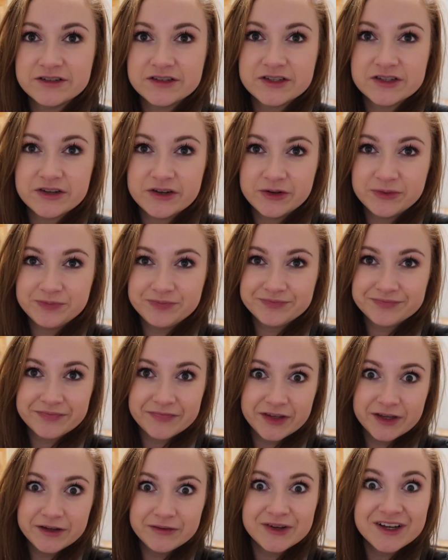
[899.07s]
So
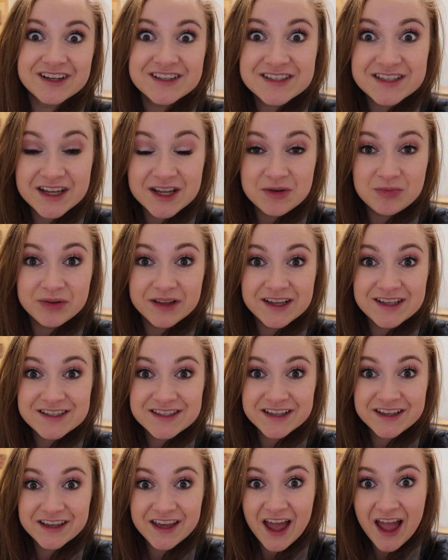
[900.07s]
yeah, we got second place
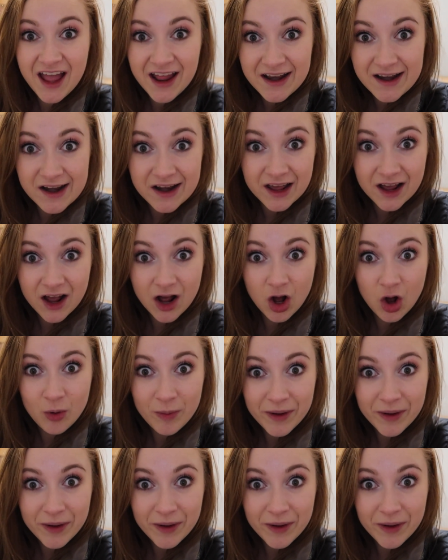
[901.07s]
again.